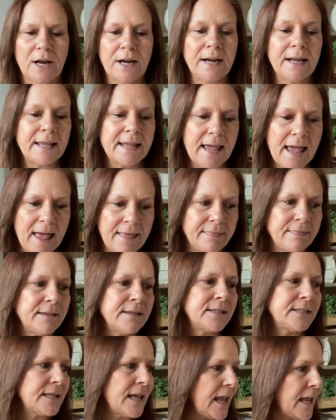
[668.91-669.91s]
And again, the
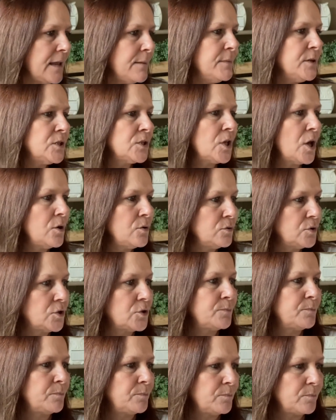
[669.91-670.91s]
same as
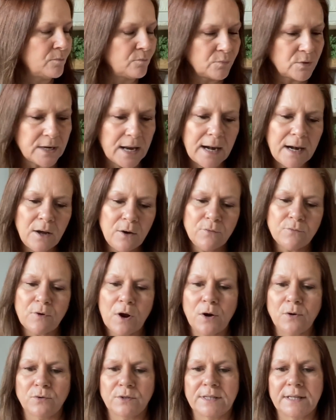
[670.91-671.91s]
those yellow
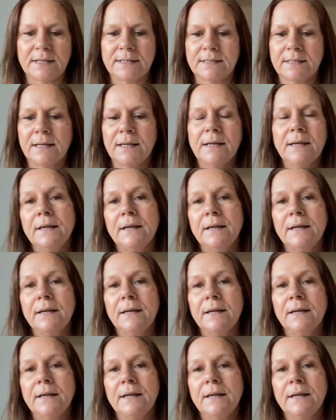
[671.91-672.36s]
roses.